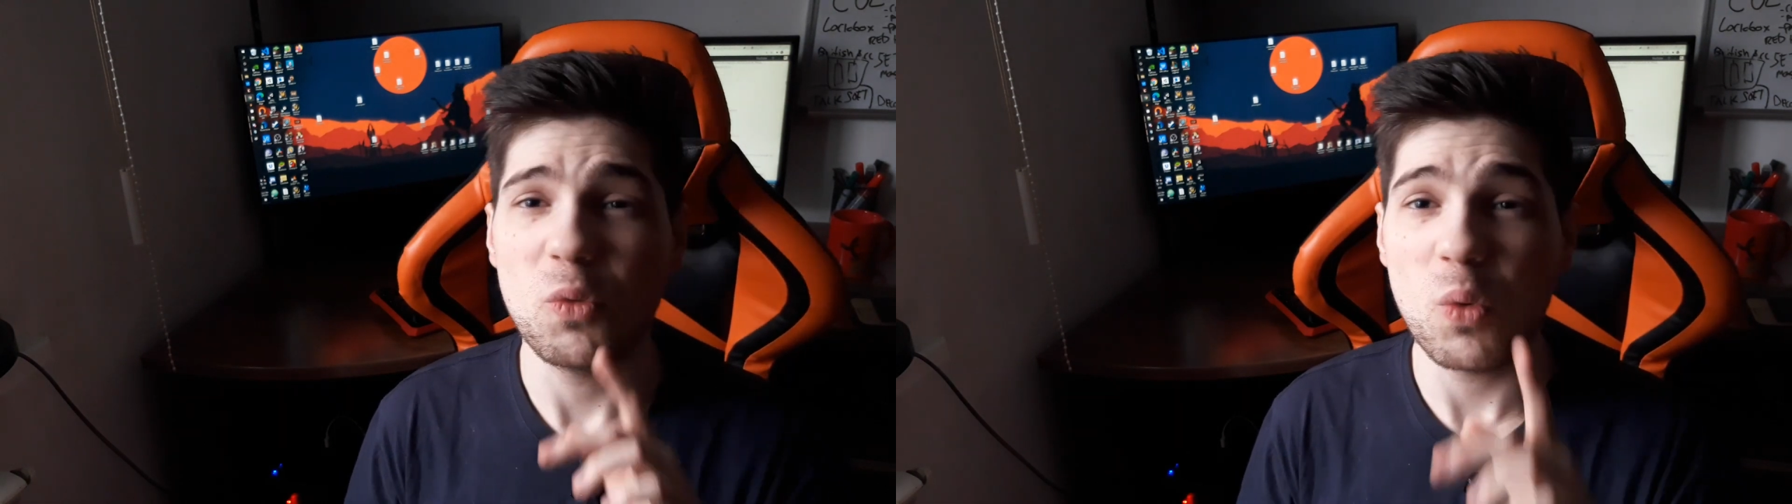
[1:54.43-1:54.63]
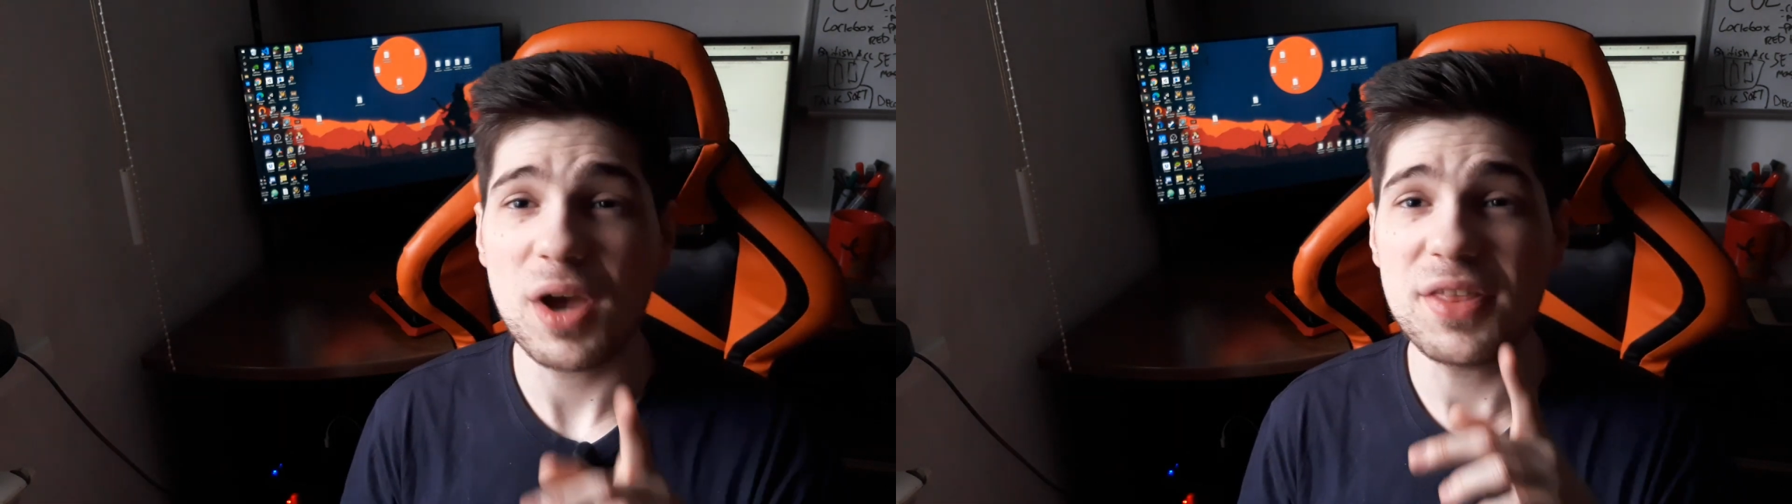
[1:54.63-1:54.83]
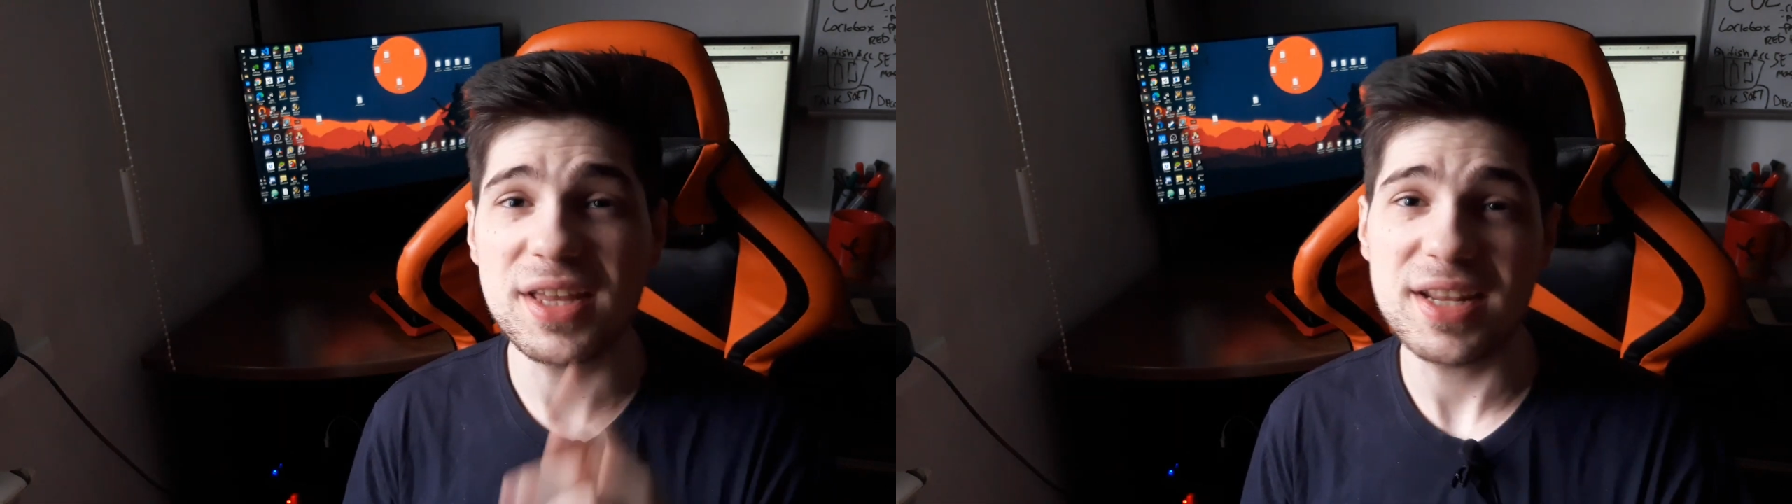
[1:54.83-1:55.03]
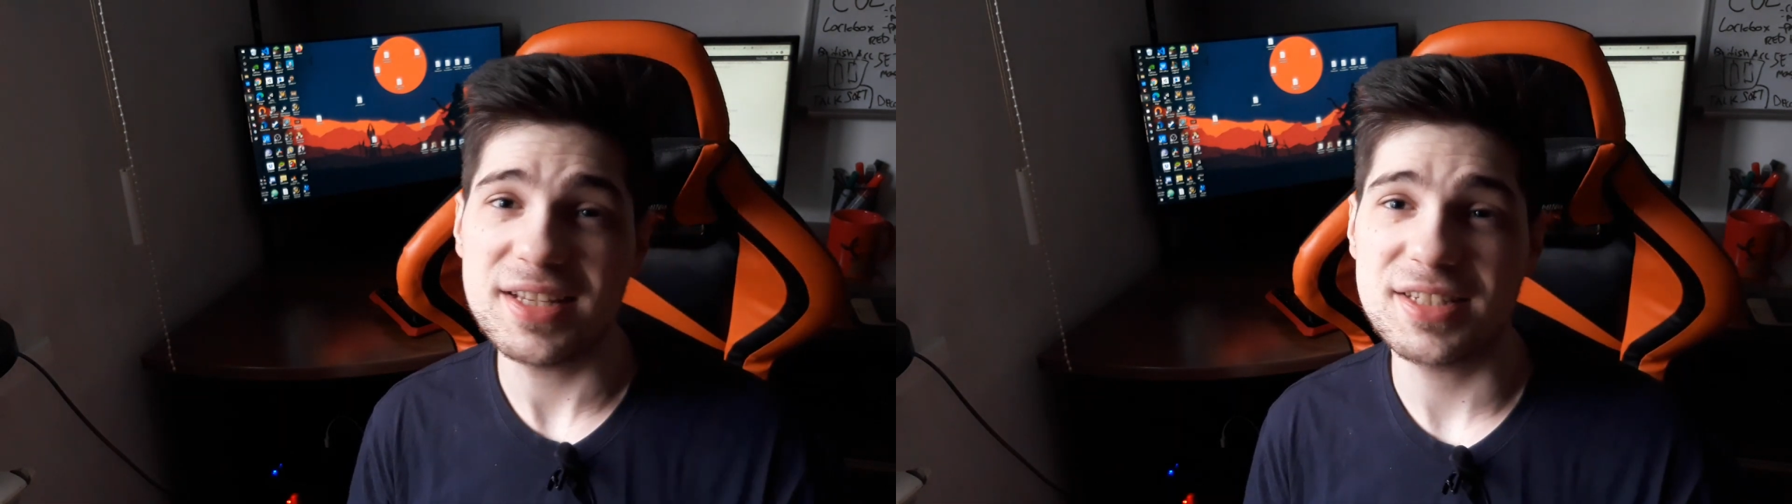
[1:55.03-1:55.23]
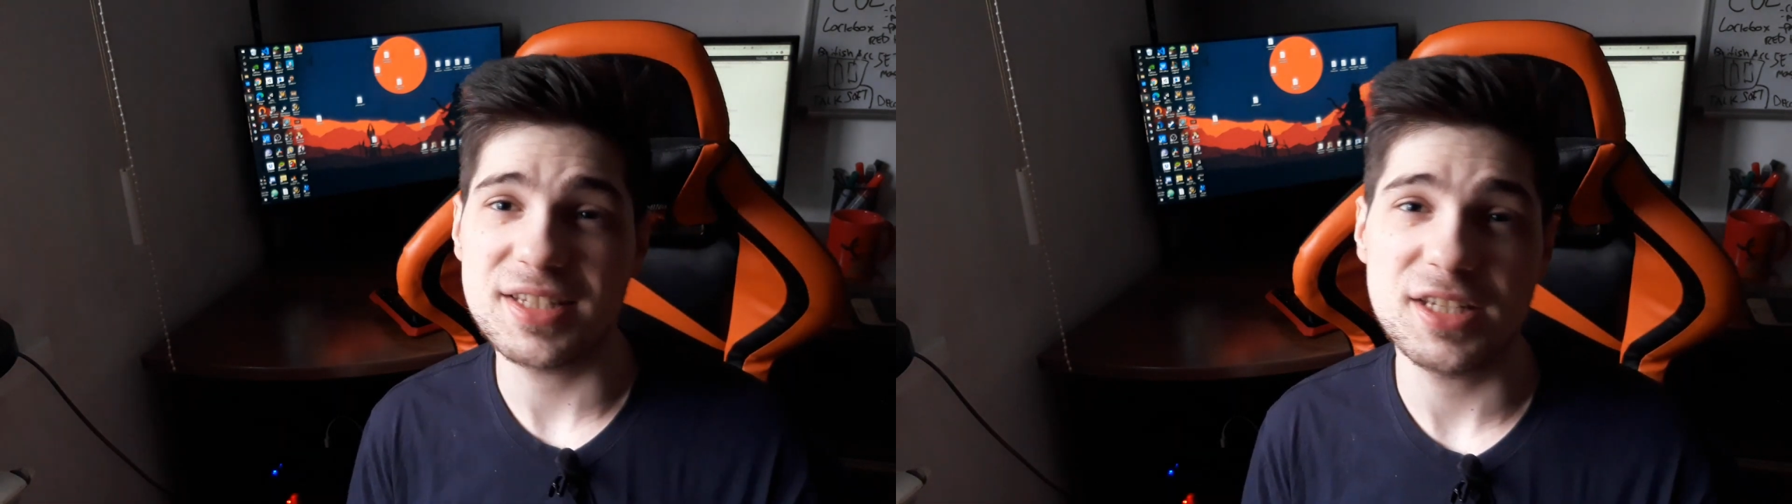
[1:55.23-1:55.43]
Why that
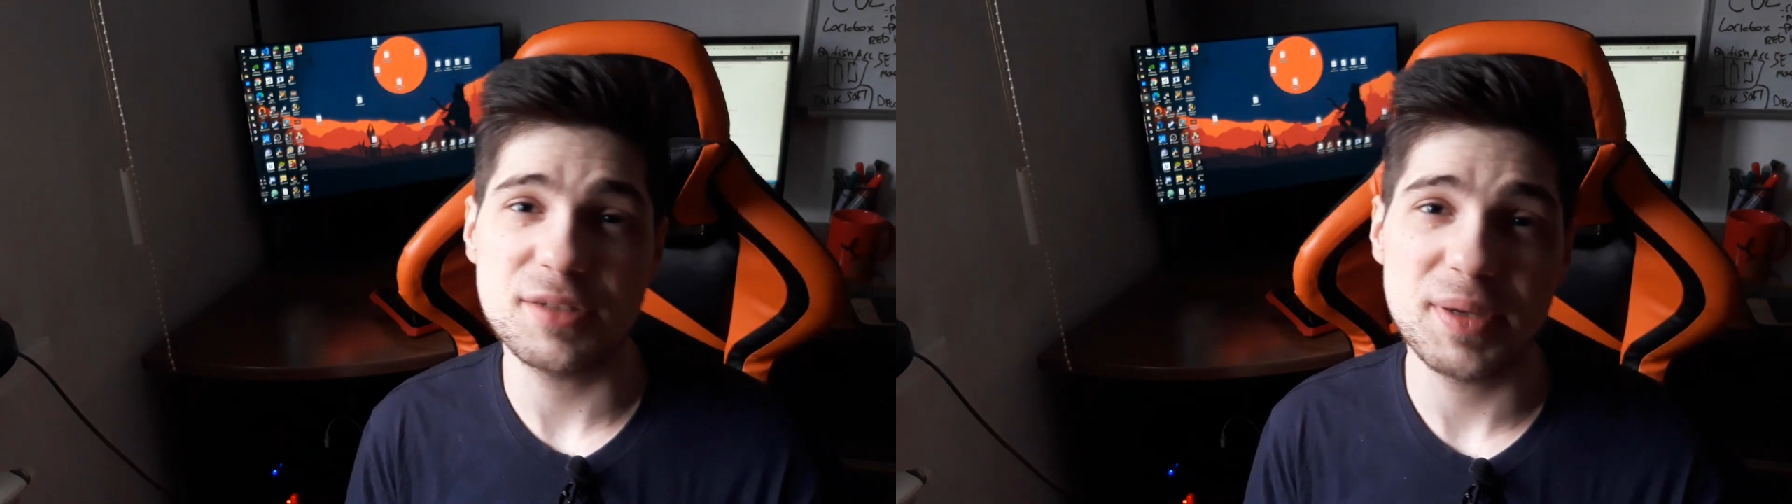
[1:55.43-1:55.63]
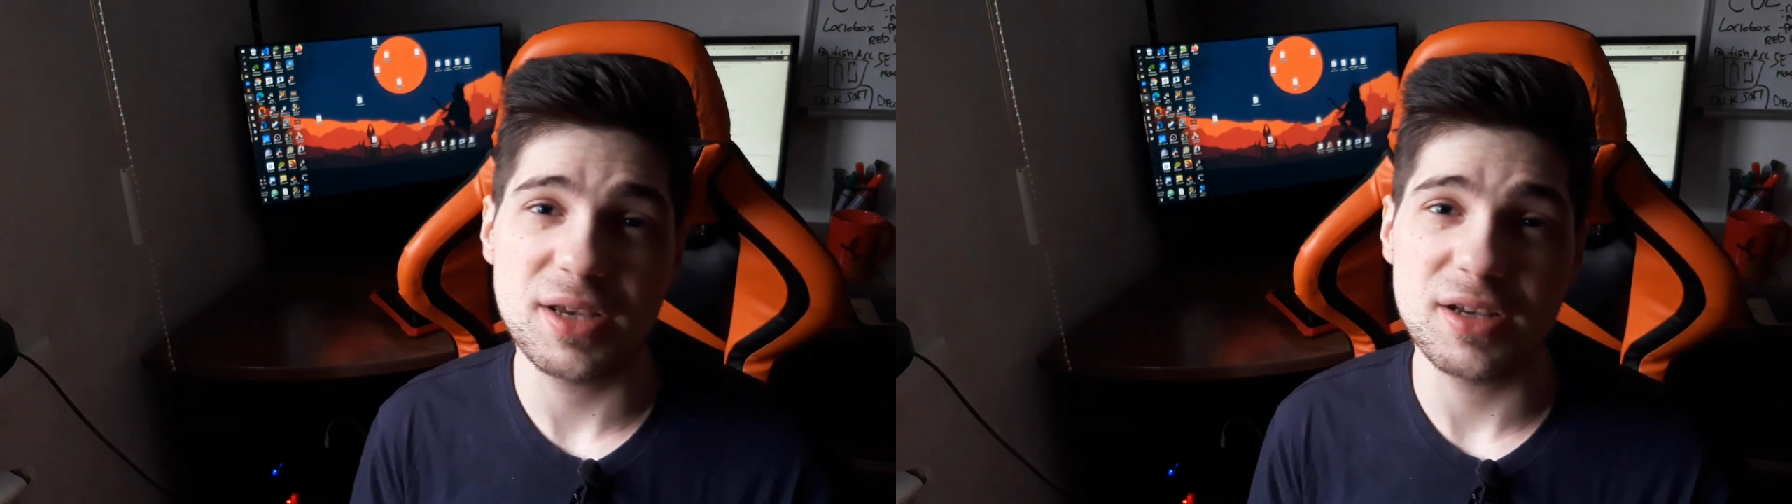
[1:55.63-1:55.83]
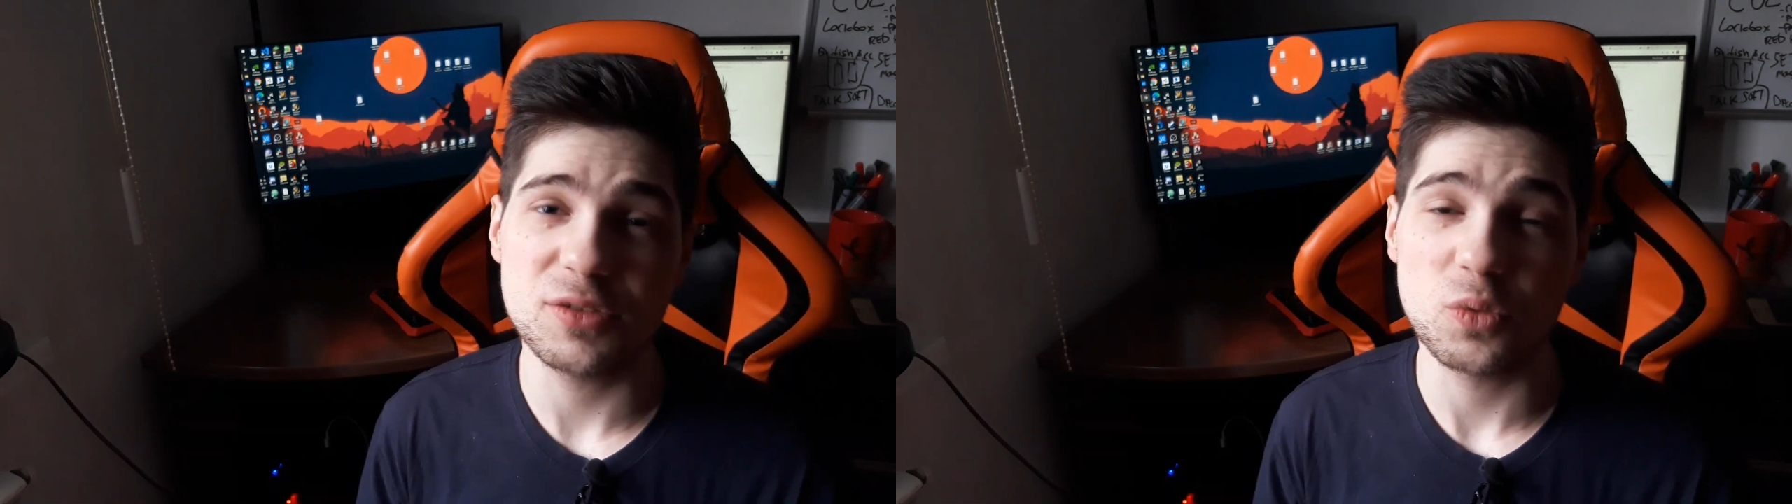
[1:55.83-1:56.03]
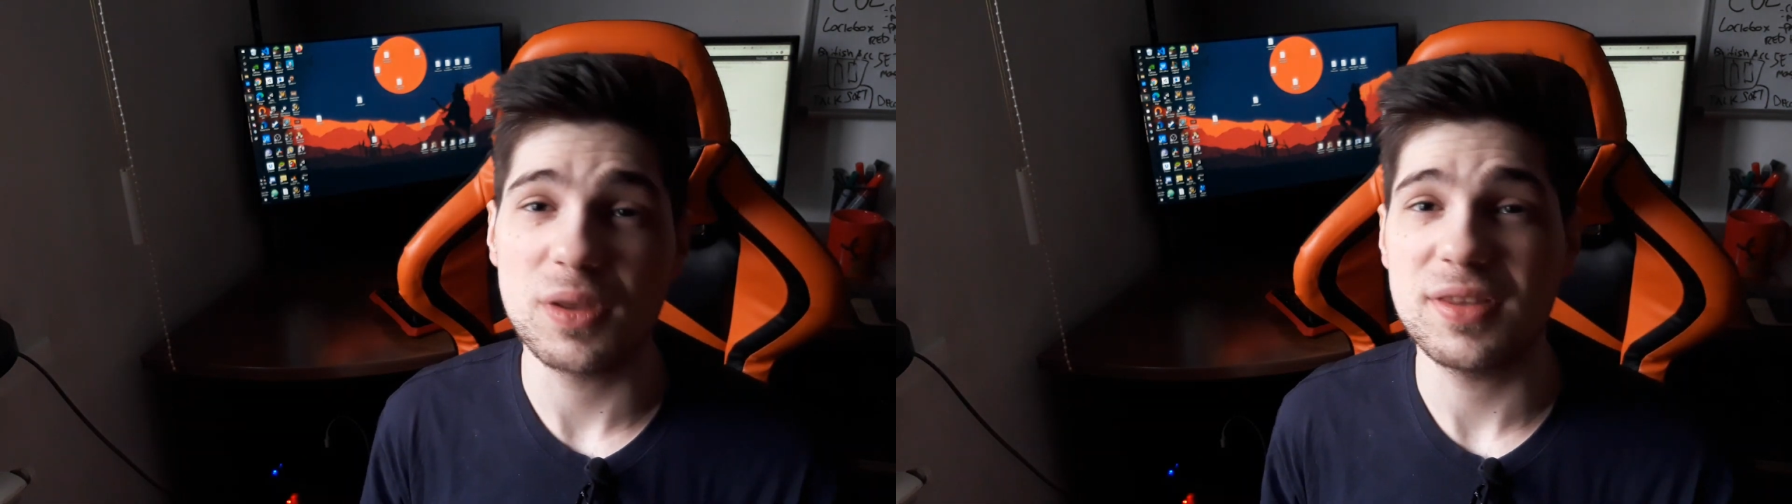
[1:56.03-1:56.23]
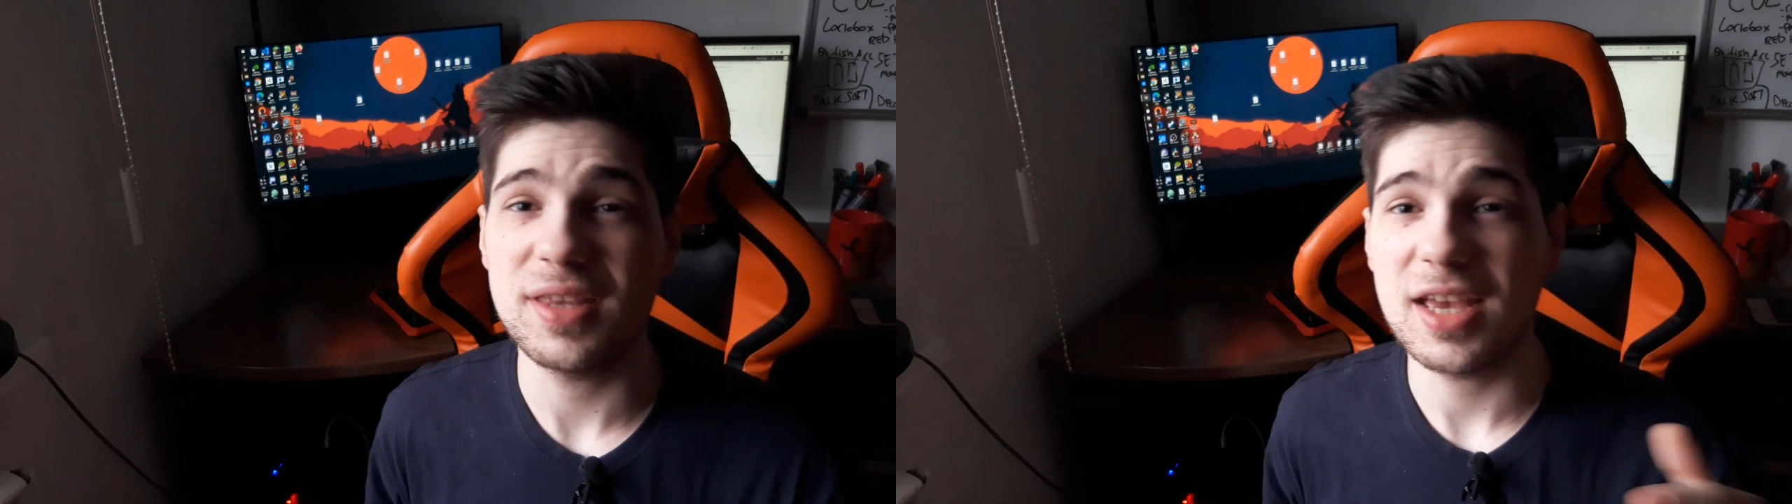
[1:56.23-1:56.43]
is, is because when the